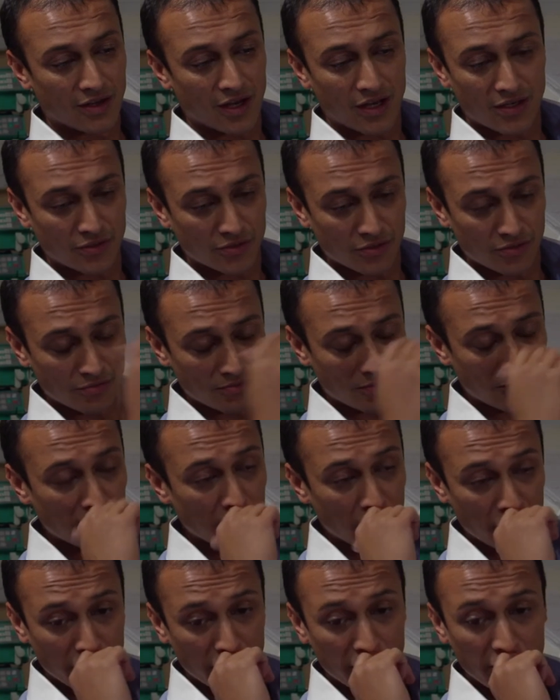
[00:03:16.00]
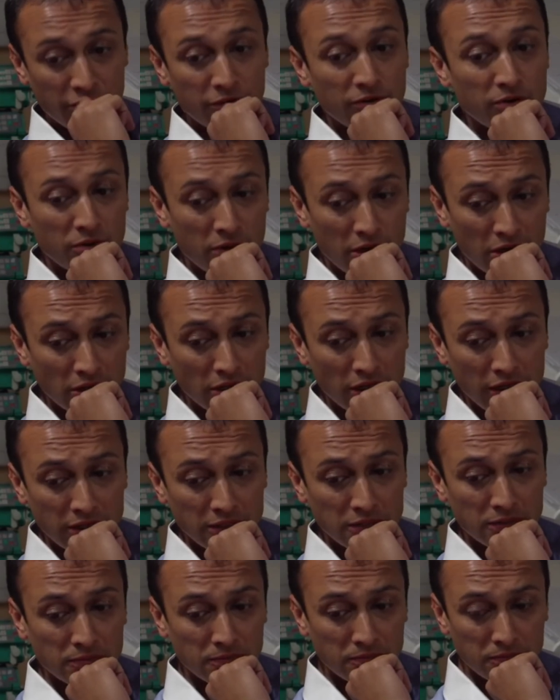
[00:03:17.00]
I shouldn't be putting you through all
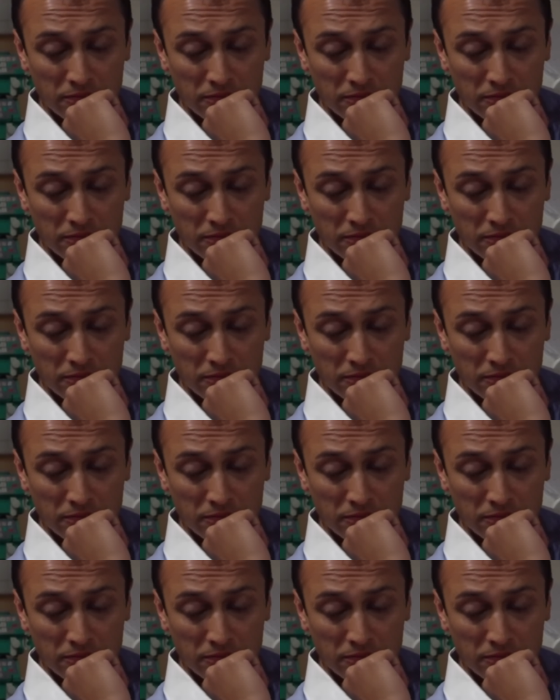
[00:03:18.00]
this.